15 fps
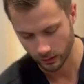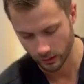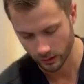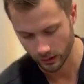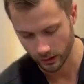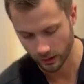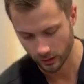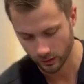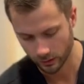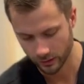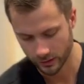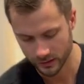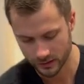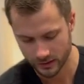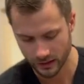Anchor
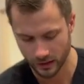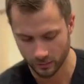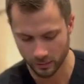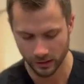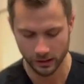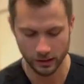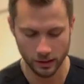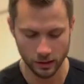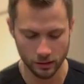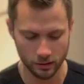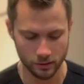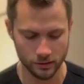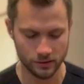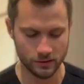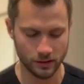this tape again,
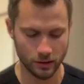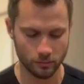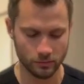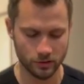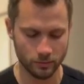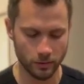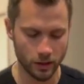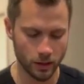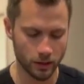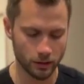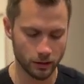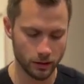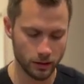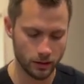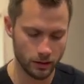same spot,
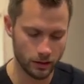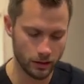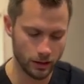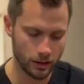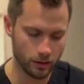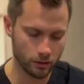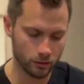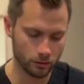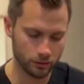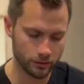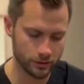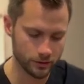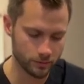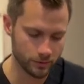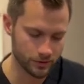ankle in
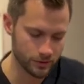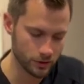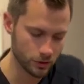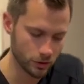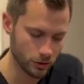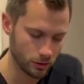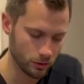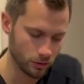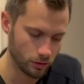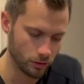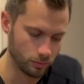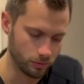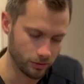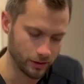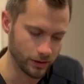this position,
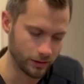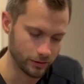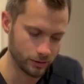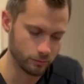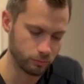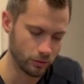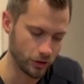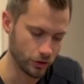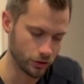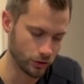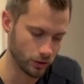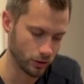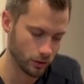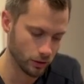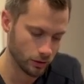apply the
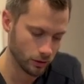pressure,